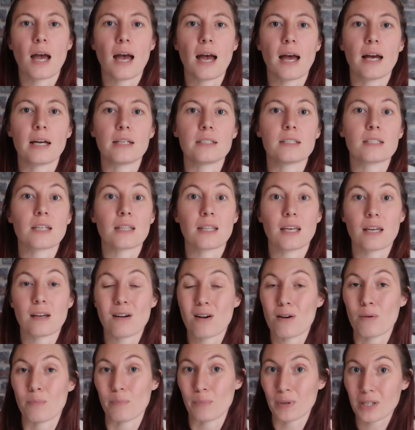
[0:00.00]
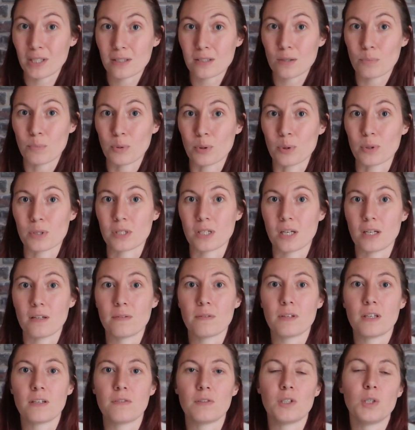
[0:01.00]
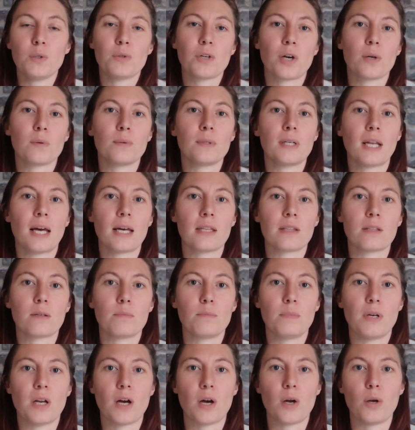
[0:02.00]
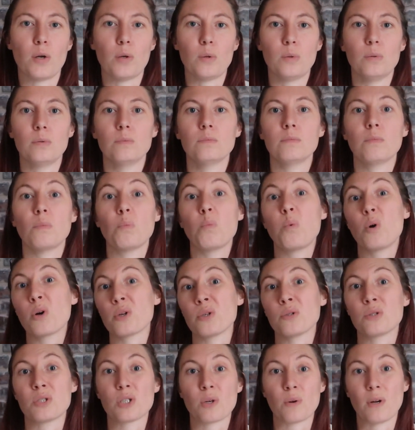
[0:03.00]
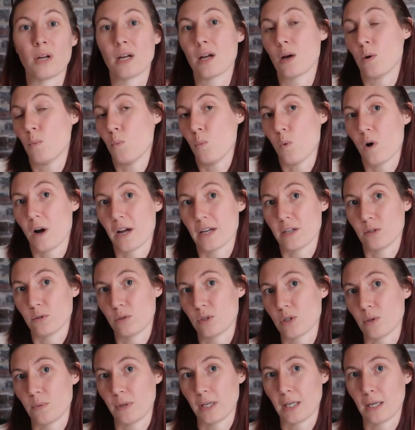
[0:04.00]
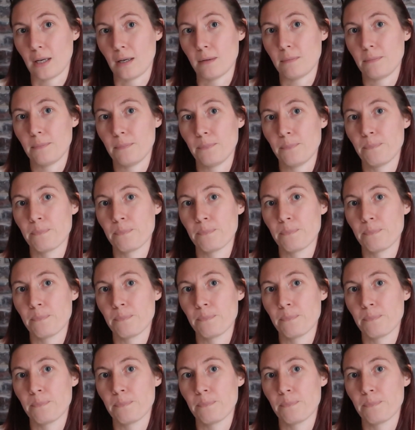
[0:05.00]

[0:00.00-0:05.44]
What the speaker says: And they can't be supportive if you don't let them know what you're doing and why you're doing it.